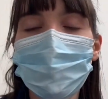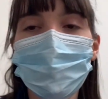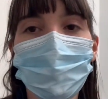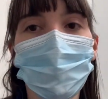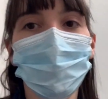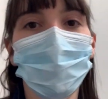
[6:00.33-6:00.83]

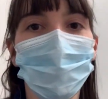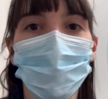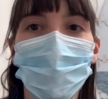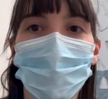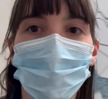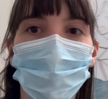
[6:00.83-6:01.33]
for
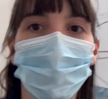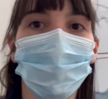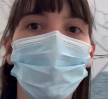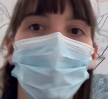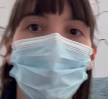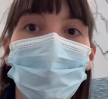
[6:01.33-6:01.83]

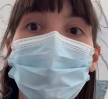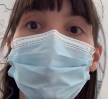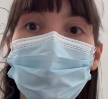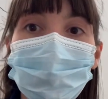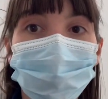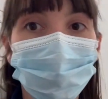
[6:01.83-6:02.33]
an
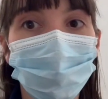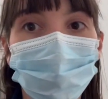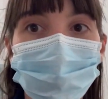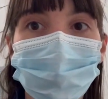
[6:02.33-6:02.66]
older girl